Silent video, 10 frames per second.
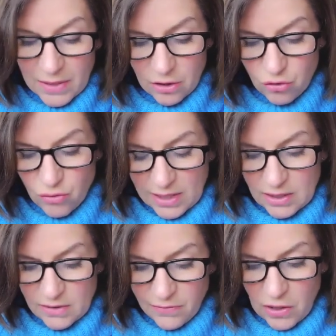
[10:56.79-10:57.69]
the
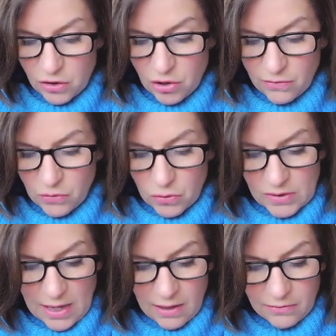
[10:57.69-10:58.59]
greatest version of
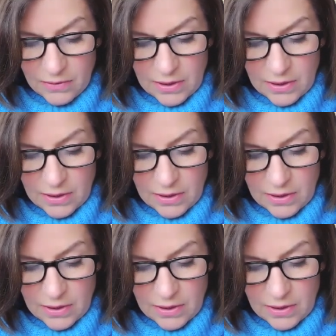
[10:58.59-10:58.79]
yourself.